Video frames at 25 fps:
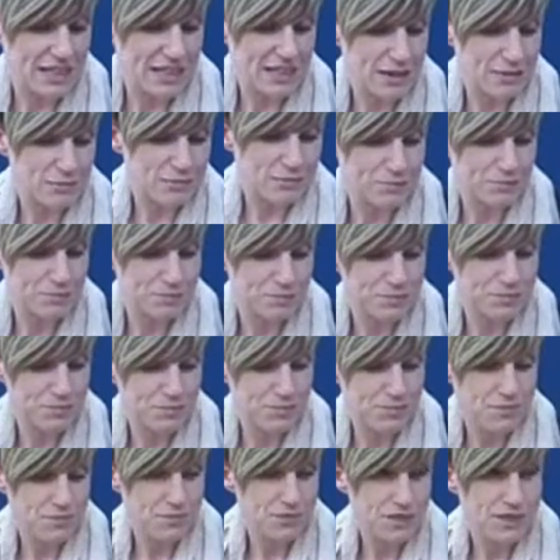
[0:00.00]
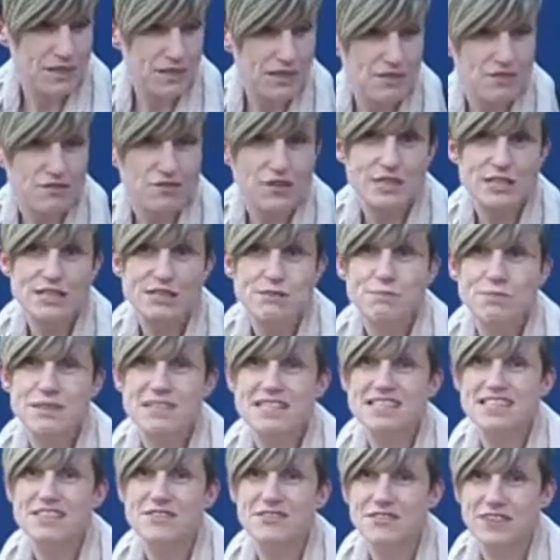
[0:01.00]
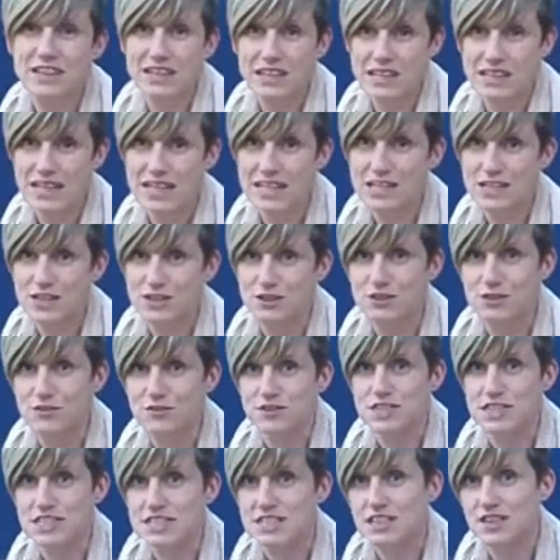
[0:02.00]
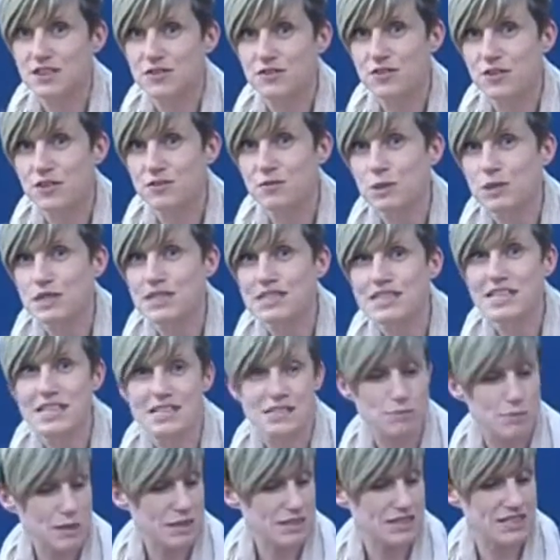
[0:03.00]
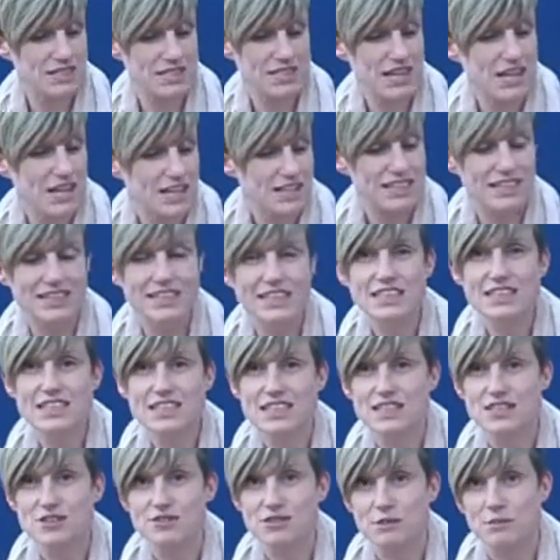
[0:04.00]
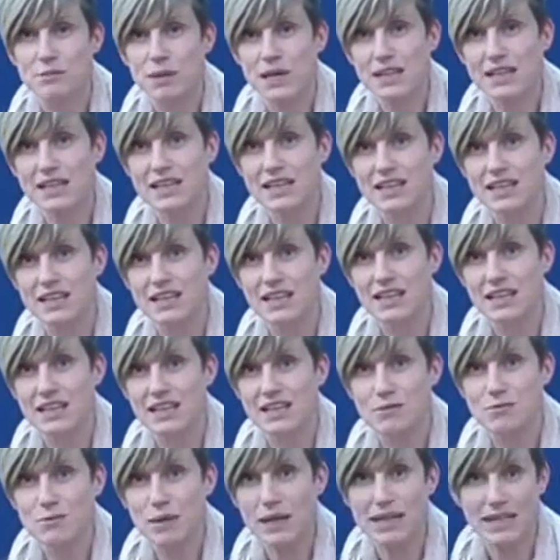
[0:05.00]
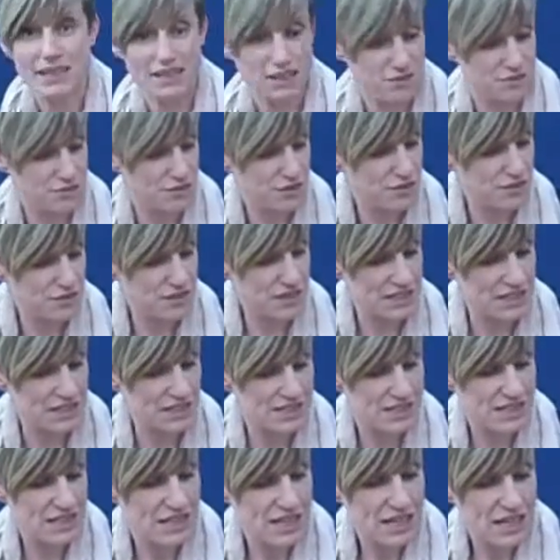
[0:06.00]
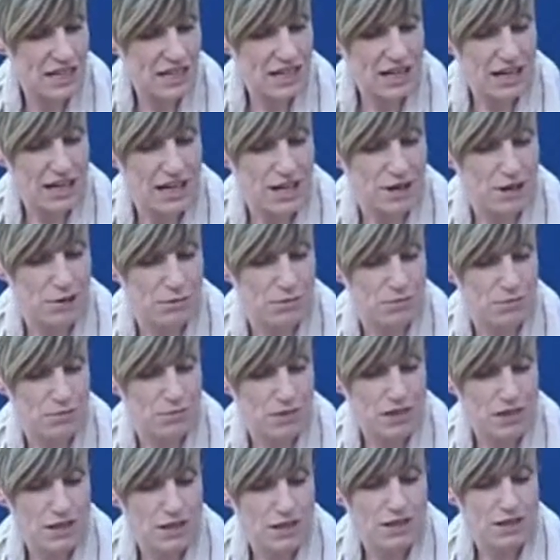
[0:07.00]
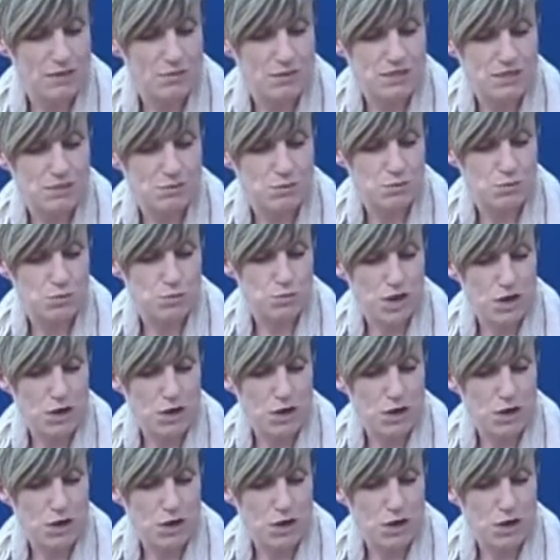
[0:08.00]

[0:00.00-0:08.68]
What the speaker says: the very specific nature of what it says about design and industry back in the 50s. There was